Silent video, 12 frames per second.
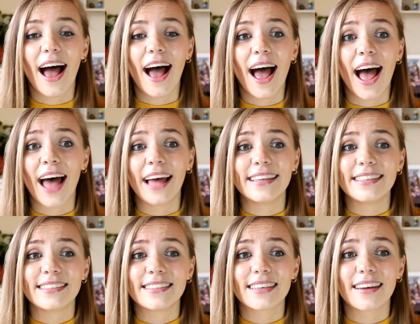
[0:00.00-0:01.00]

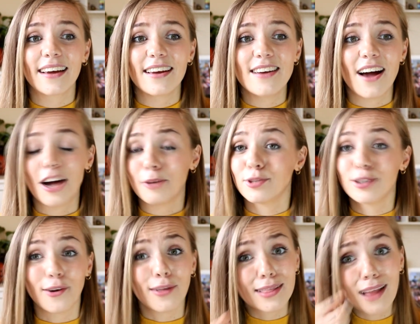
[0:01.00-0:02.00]
And I'm
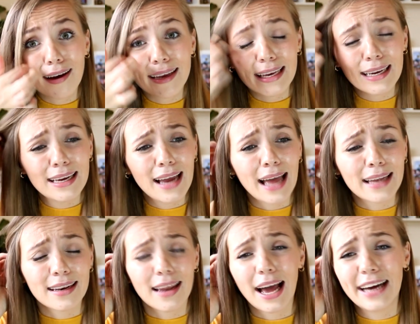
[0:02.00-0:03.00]
so lucky,
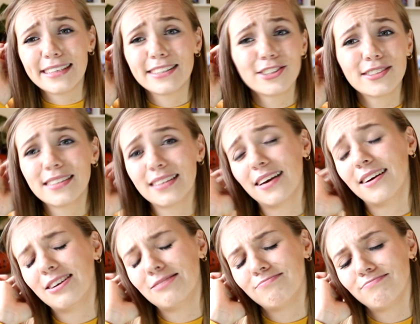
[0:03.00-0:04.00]
and it's
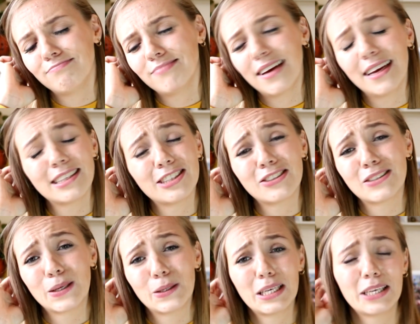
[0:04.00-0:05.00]
just
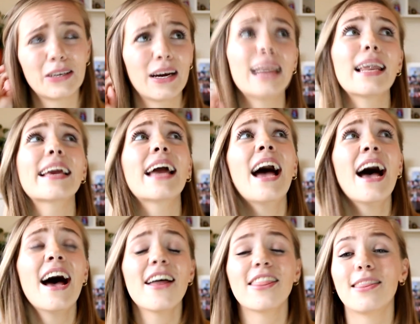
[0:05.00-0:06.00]
so cute. And like
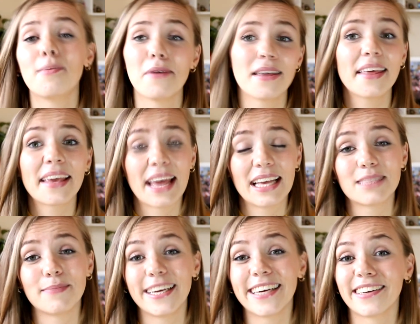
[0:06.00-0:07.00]
the bit that gets
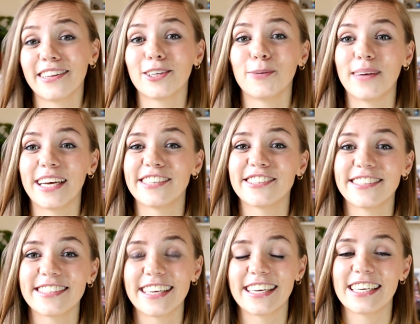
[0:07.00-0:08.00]
me in
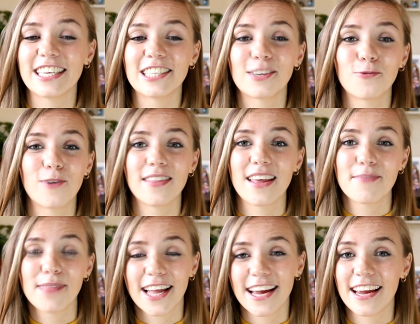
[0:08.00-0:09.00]
Illuminations is when they
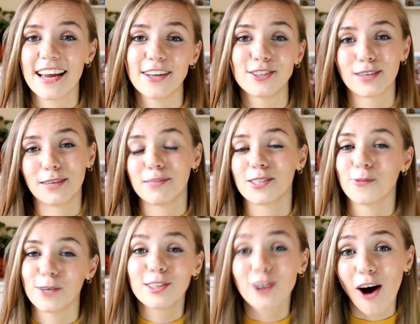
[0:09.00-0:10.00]
play A Dream Is a
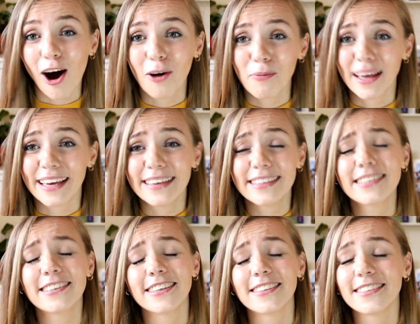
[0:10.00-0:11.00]
Wish Your Heart Makes,
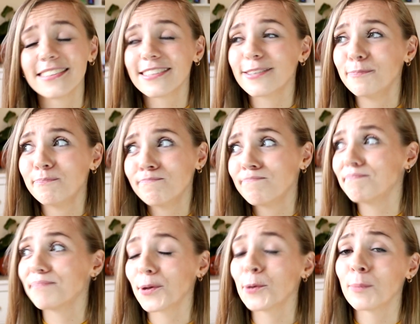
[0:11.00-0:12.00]
because
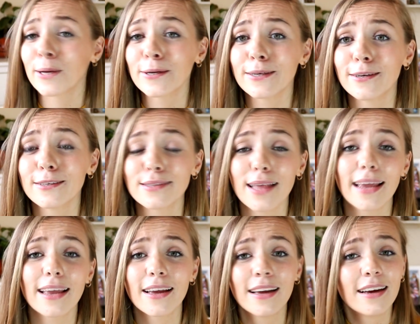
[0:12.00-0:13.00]
oh my goodness, like